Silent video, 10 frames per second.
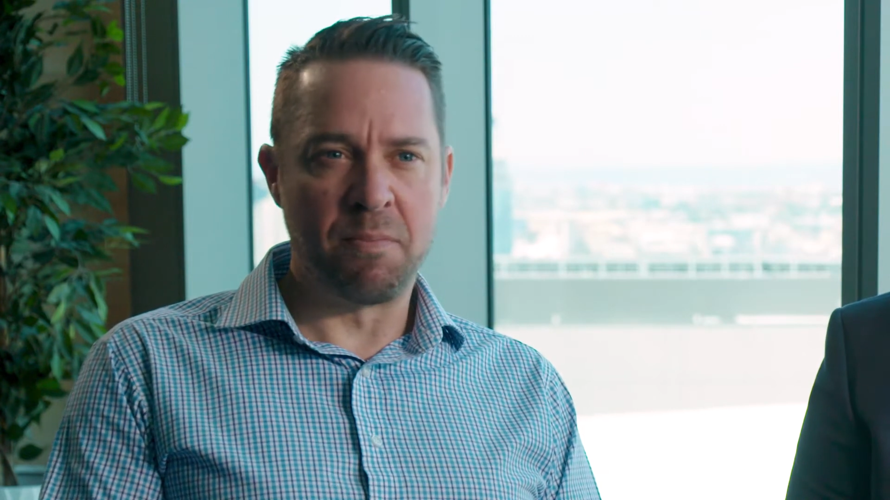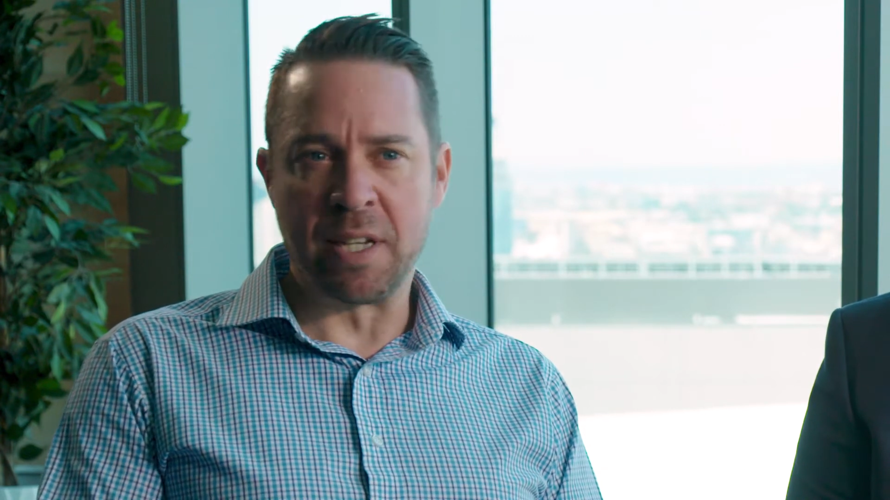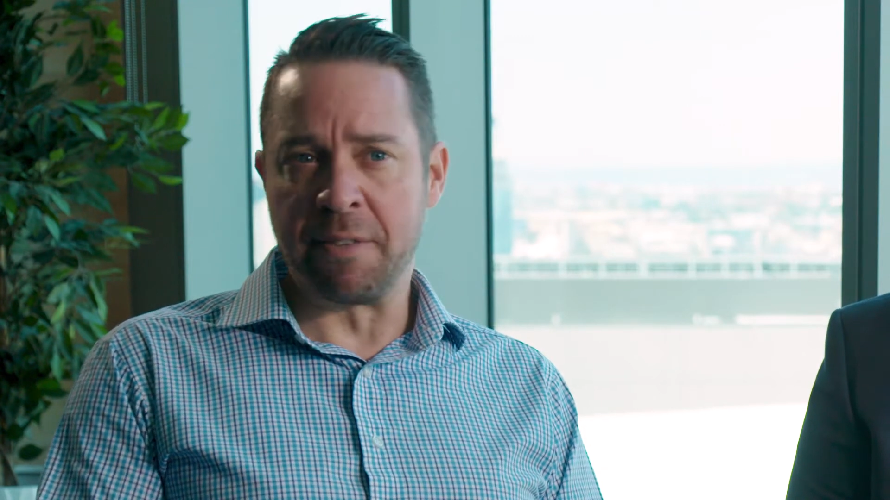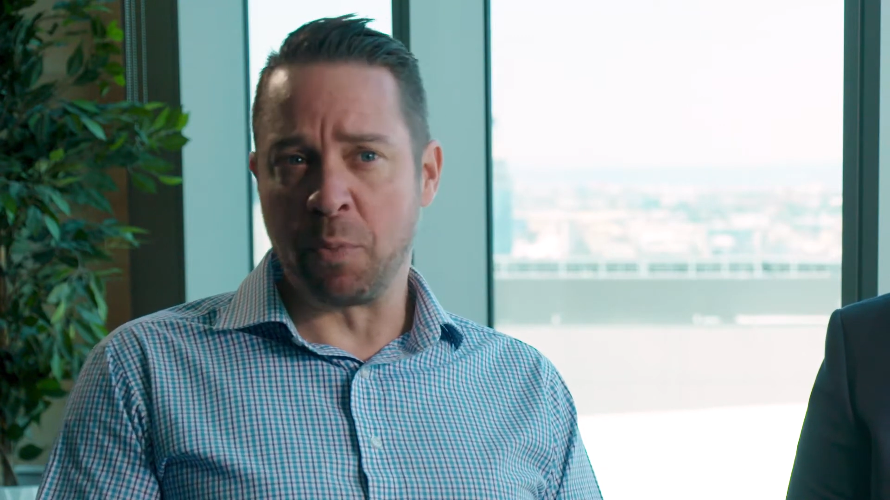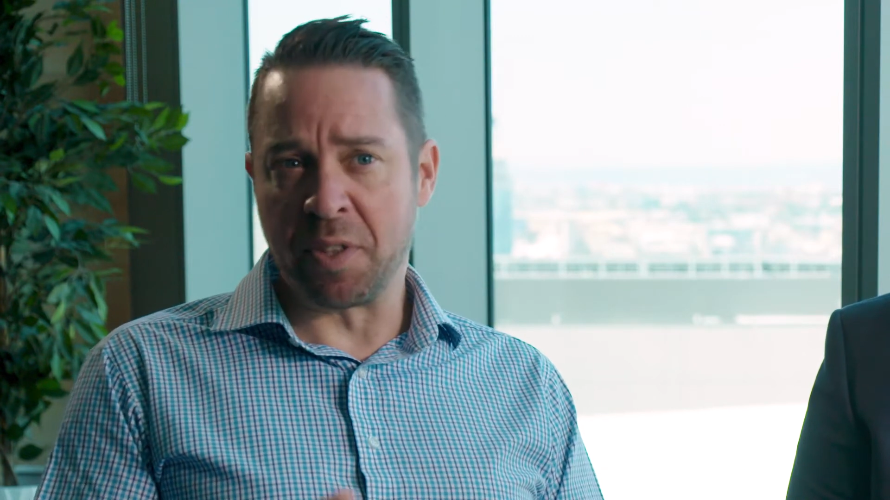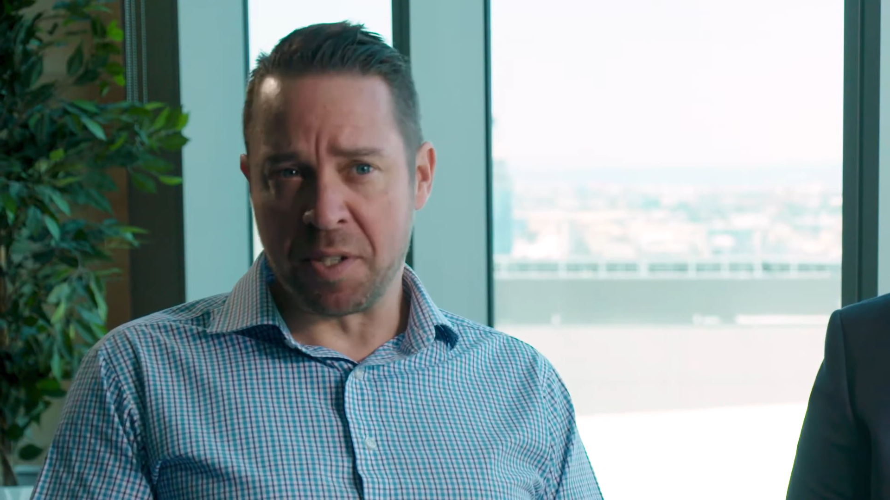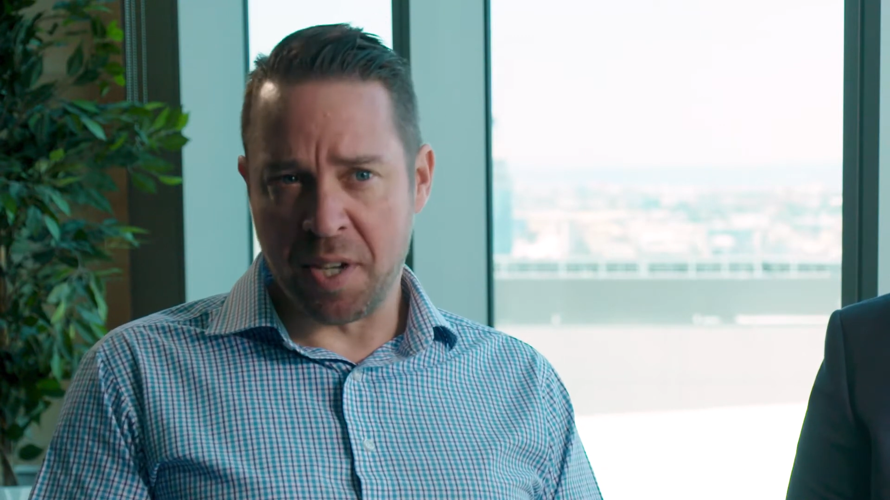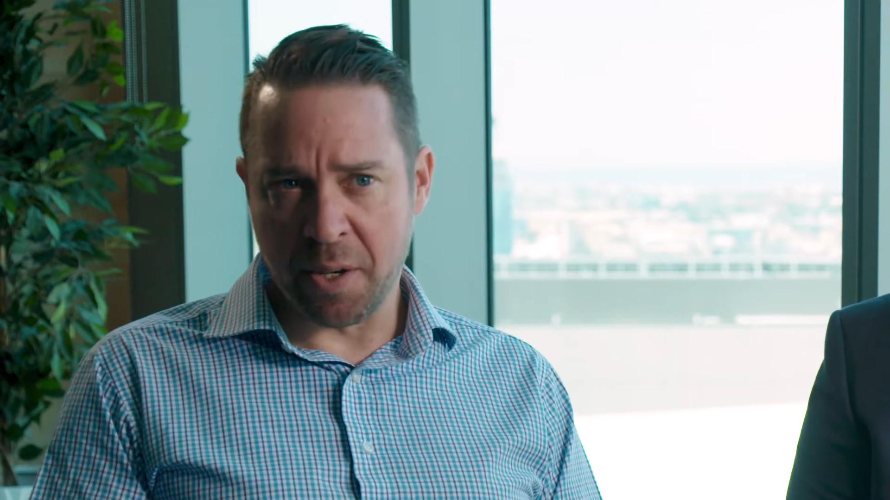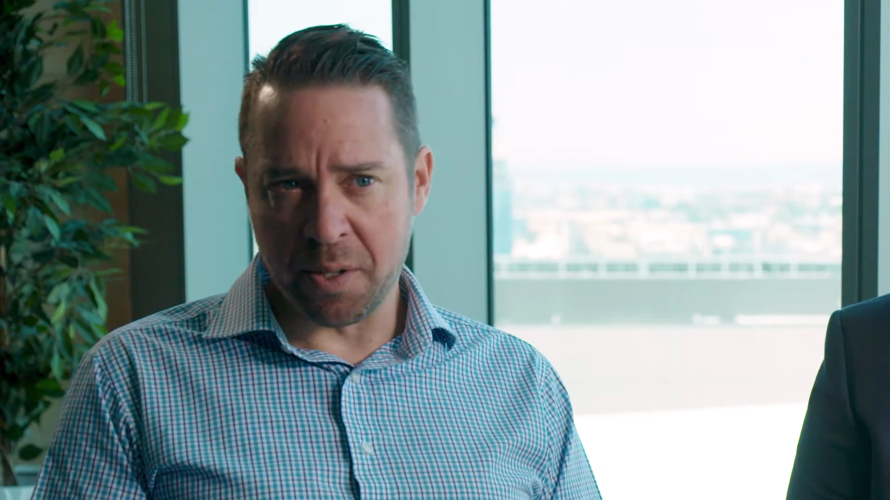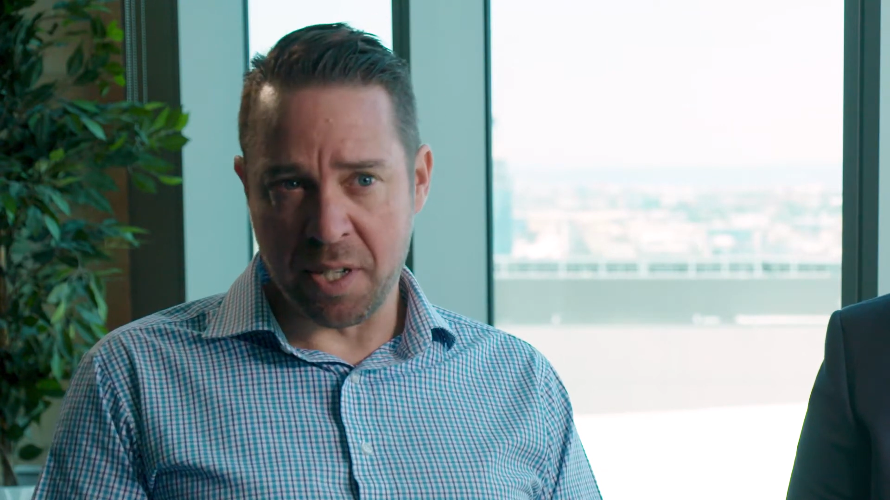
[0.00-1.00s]
delivered with
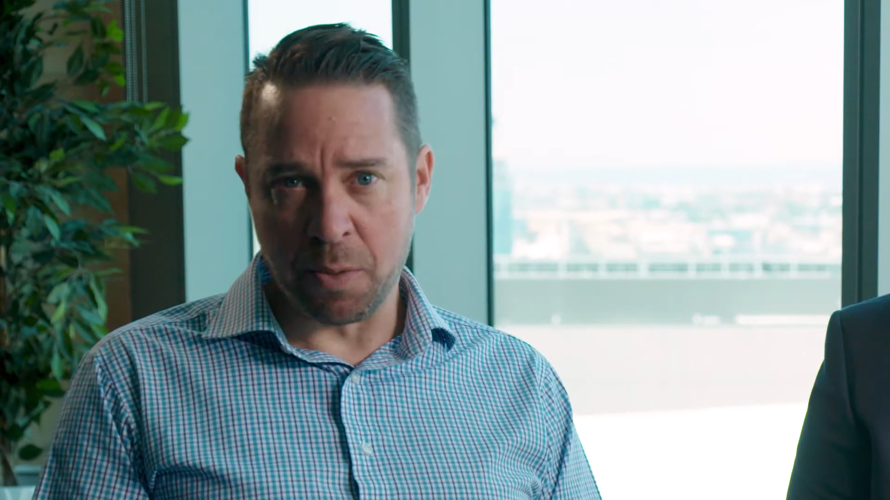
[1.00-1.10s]
integrity,